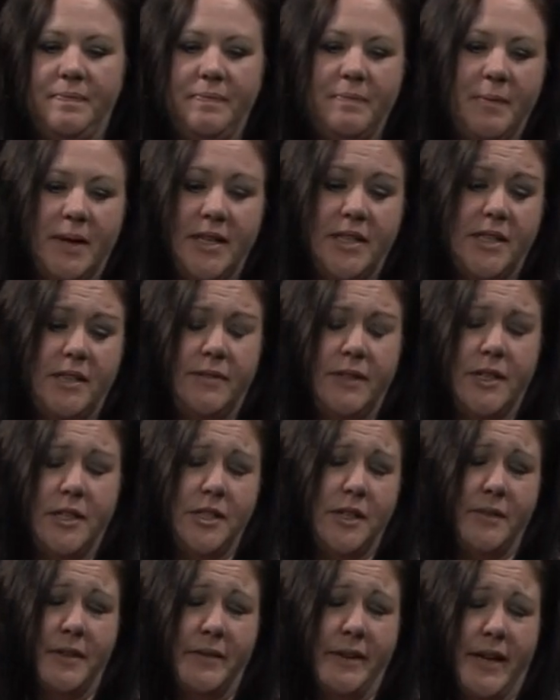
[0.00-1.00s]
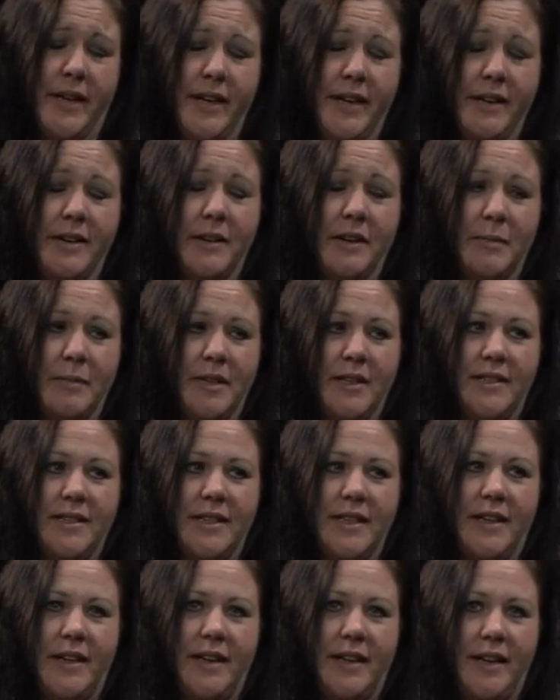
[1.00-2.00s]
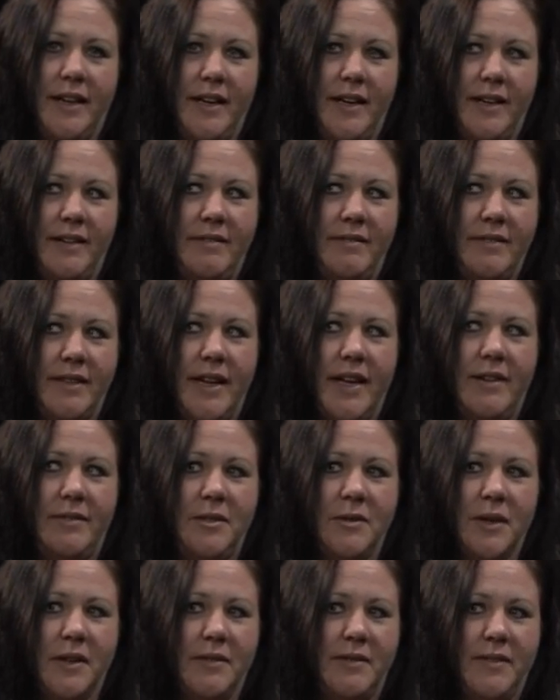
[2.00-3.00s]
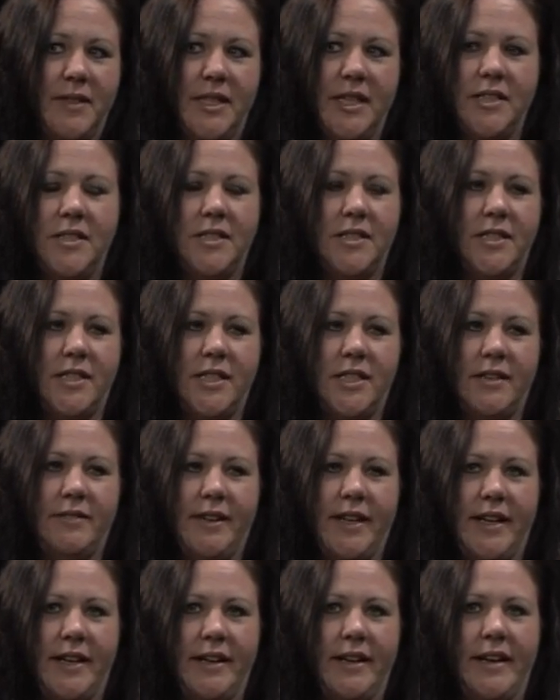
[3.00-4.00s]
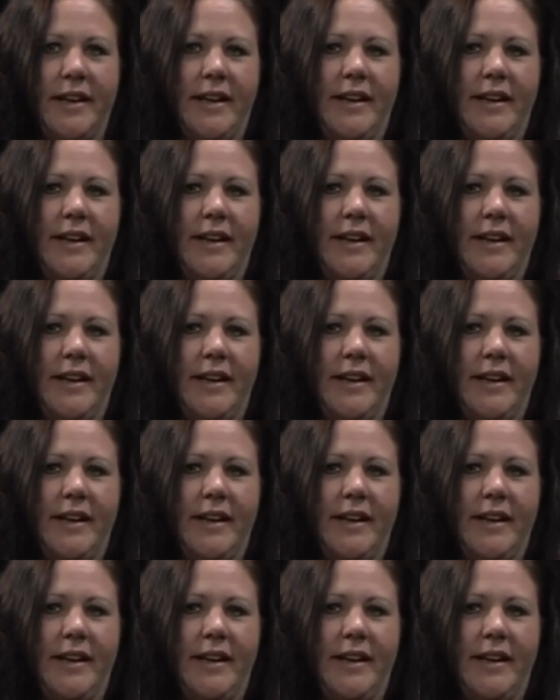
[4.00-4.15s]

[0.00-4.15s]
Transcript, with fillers: my dear friend Jovi Radke called me and said, "Honey, I have 12 invitations to your event."